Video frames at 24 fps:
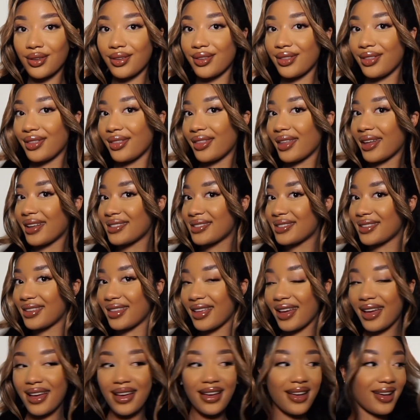That's
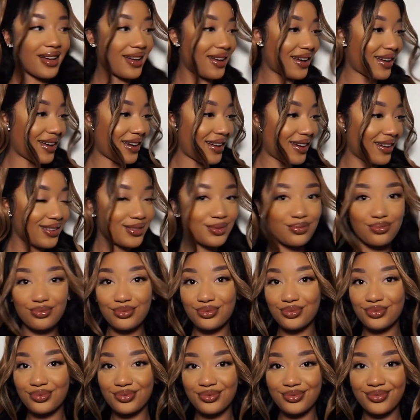that.
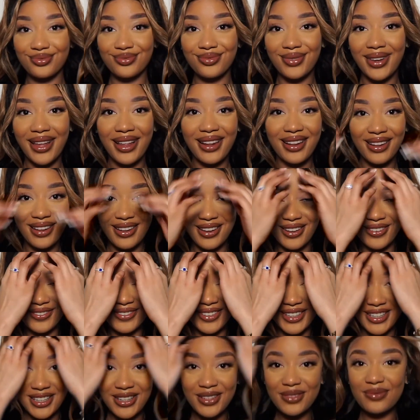Love
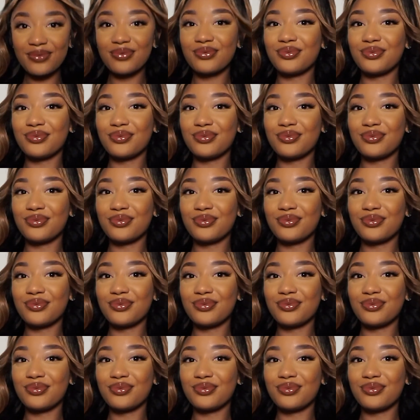it.